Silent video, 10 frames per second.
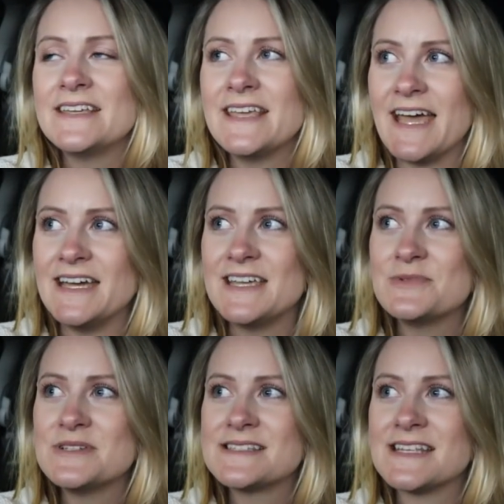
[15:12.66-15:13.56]
yeah,
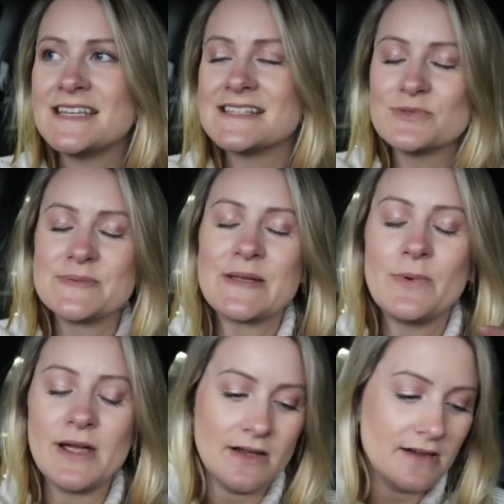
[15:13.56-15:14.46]
it's always been
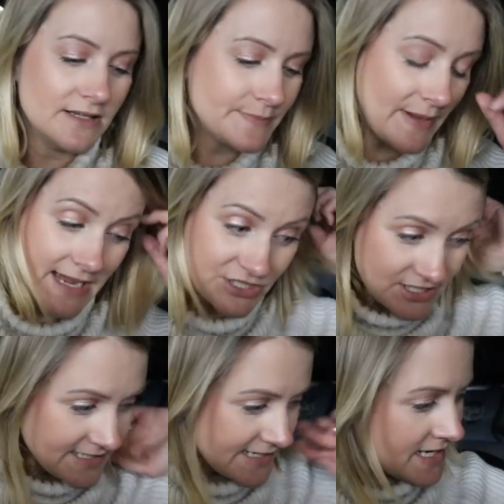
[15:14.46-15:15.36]
quite hard. But
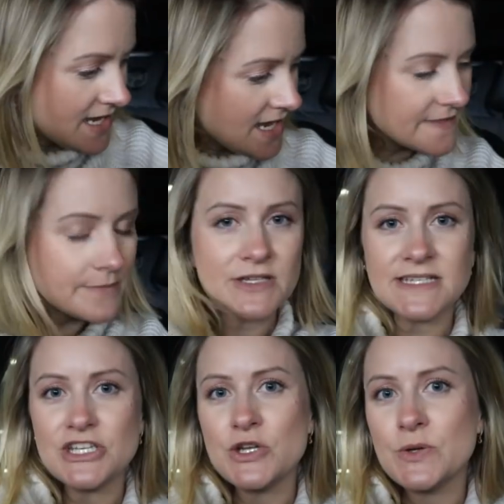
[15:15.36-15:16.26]
actually I think
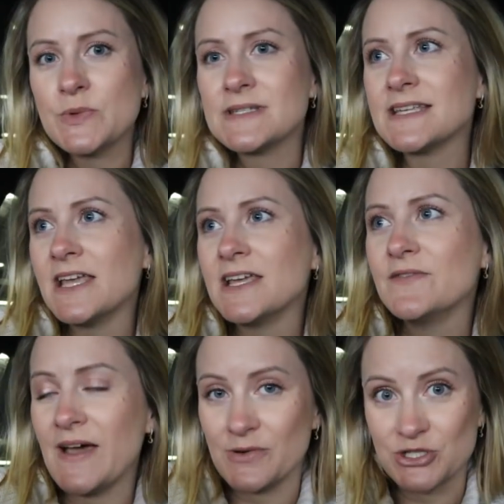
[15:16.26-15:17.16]
because I knew it was
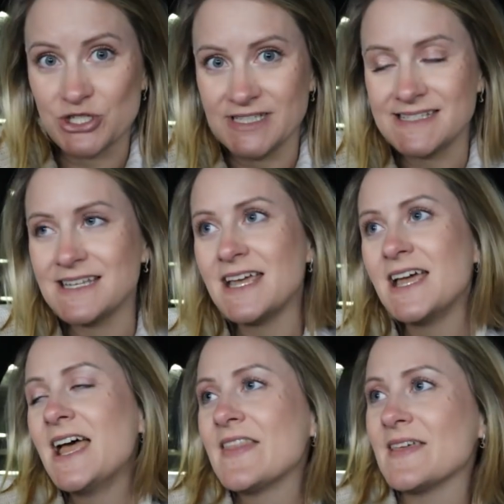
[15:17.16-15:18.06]
vouchers
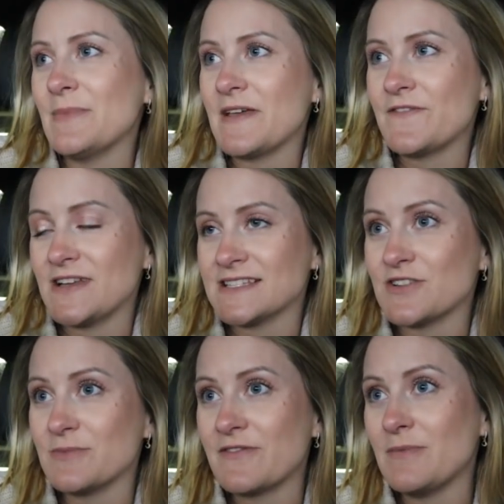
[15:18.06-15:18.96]
that my friends
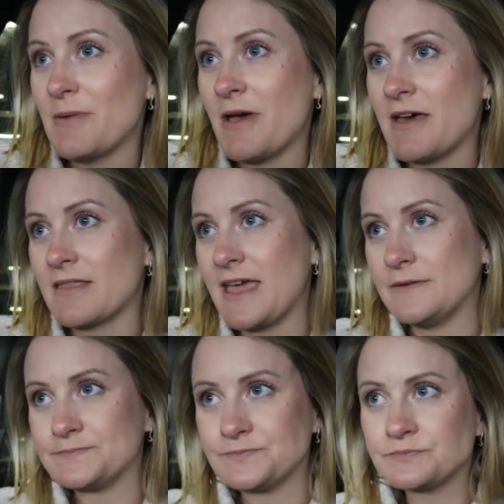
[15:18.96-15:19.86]
got me for my
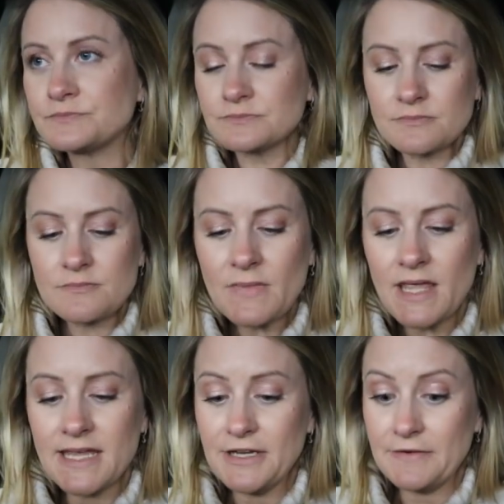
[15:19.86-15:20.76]
birthday
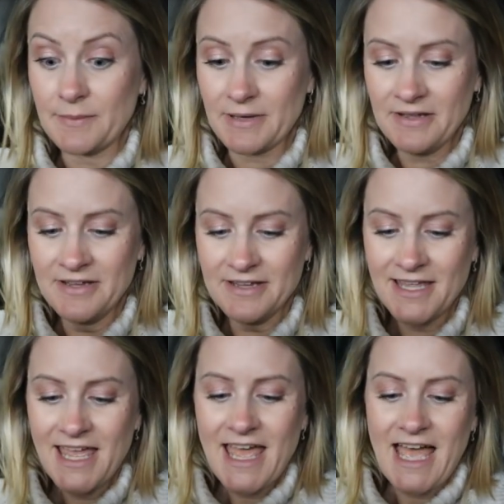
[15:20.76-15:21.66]
in November
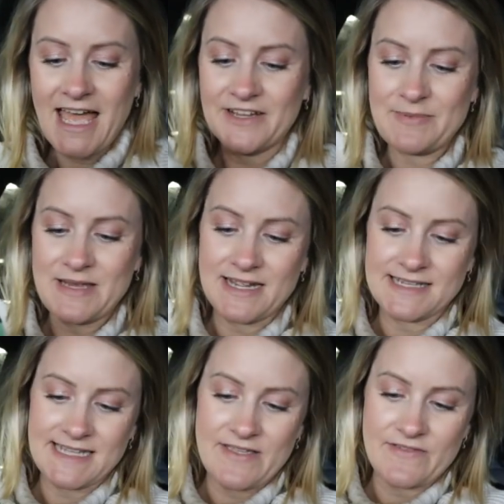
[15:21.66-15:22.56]
and I've been
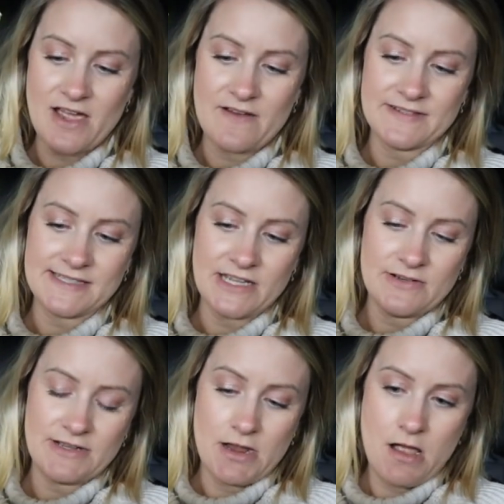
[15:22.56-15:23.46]
like saving it up for so
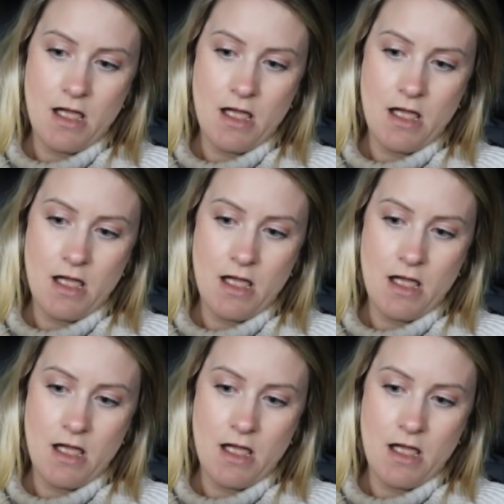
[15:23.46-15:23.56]
long.